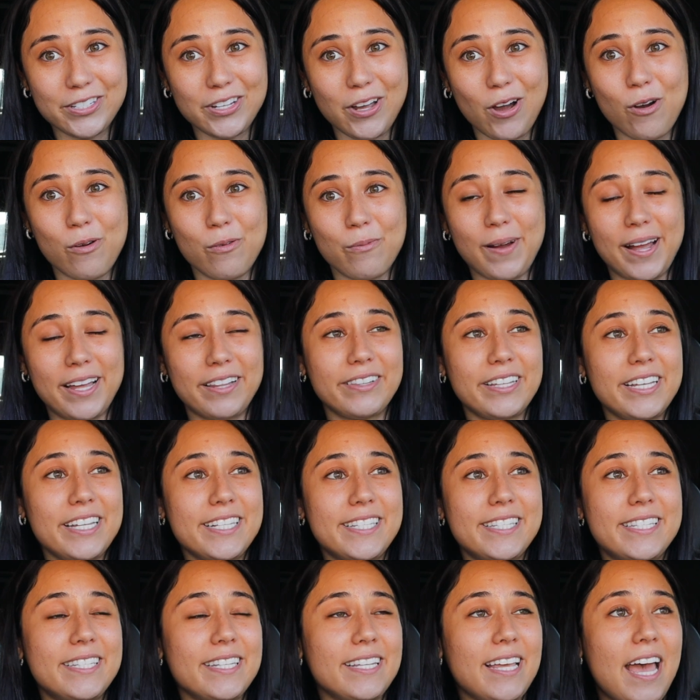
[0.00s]
so my
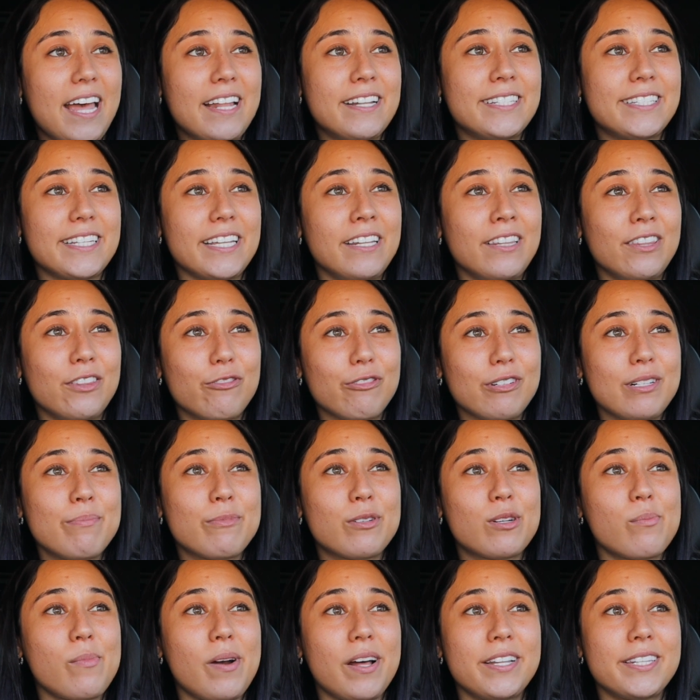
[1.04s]
lease ends in 3
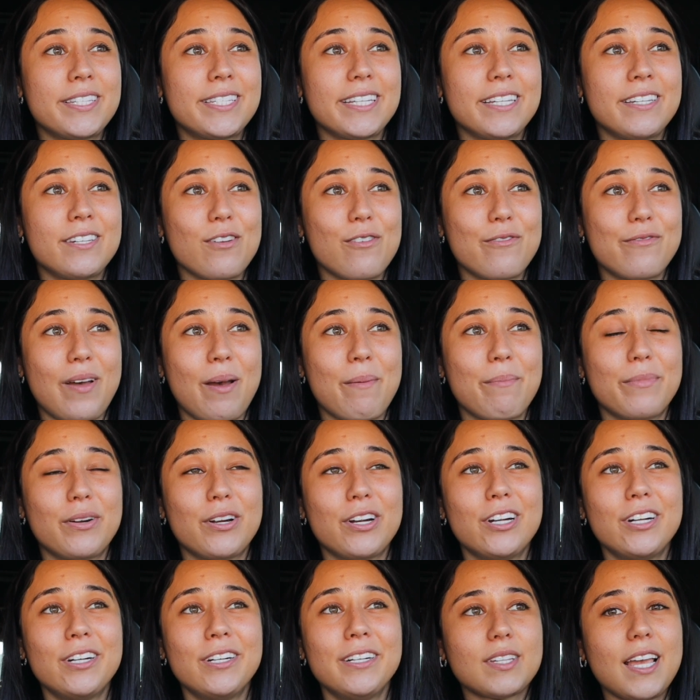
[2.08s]
more months in November.